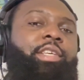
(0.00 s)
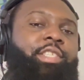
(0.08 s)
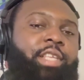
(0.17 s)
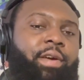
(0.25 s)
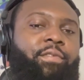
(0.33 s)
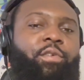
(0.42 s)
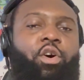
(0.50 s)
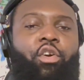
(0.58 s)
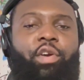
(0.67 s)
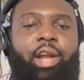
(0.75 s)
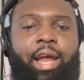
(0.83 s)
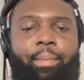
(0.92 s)
Steph
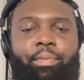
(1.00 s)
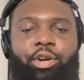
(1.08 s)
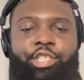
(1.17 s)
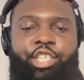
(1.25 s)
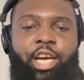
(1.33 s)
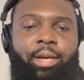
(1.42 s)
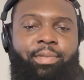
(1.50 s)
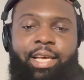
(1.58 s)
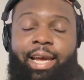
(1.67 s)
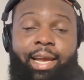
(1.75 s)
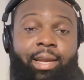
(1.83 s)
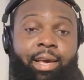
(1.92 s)
Curry, LeBron James,
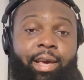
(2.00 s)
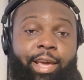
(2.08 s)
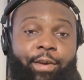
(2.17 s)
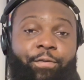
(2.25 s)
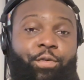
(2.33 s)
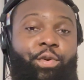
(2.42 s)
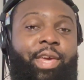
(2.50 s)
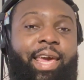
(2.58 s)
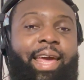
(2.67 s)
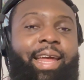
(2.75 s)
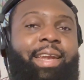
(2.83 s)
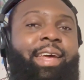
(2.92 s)
and if you
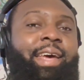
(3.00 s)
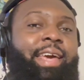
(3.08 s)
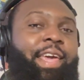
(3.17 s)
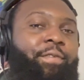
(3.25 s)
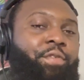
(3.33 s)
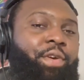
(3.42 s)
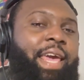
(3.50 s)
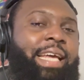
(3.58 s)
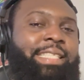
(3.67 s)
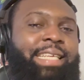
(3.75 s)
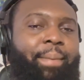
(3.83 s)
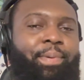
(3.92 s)

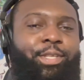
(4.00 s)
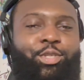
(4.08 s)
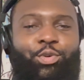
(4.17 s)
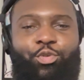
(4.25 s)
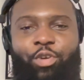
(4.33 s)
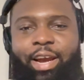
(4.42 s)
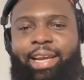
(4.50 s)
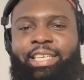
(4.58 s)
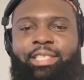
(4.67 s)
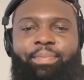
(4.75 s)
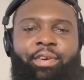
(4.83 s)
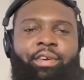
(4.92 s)
can't tap into
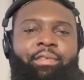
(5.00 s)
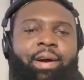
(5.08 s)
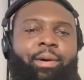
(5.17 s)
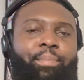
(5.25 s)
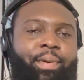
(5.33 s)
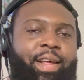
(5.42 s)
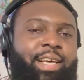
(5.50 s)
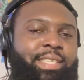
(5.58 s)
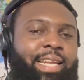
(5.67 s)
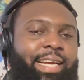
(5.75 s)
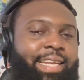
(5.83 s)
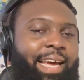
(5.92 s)
greatness being around players
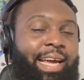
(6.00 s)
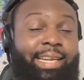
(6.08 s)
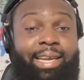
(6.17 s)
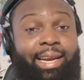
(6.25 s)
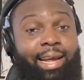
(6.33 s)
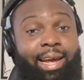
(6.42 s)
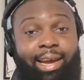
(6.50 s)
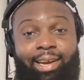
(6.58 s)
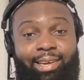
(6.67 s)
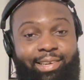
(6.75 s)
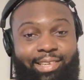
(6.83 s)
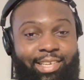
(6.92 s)
like that, then
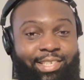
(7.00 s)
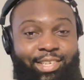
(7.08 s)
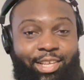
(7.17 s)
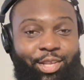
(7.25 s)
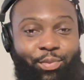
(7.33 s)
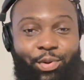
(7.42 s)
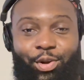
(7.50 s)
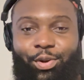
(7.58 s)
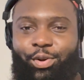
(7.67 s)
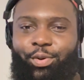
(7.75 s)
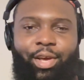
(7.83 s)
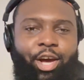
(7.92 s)
hey, there's nothing we can
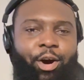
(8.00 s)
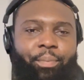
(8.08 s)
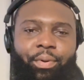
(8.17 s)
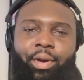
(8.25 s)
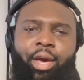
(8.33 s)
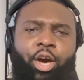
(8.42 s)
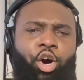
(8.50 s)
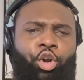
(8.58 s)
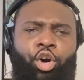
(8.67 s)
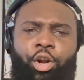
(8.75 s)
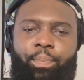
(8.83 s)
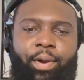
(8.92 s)
do to help you.
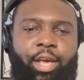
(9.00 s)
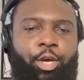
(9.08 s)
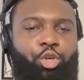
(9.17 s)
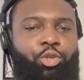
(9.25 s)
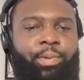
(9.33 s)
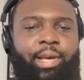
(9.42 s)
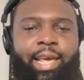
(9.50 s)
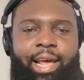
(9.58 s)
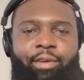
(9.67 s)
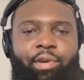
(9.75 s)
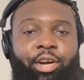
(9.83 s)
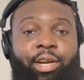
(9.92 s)
Another player who's been
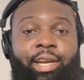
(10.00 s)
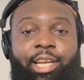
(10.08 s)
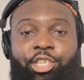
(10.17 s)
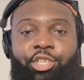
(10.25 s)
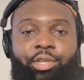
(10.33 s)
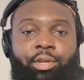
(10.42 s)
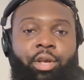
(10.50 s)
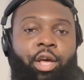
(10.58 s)
getting recognition,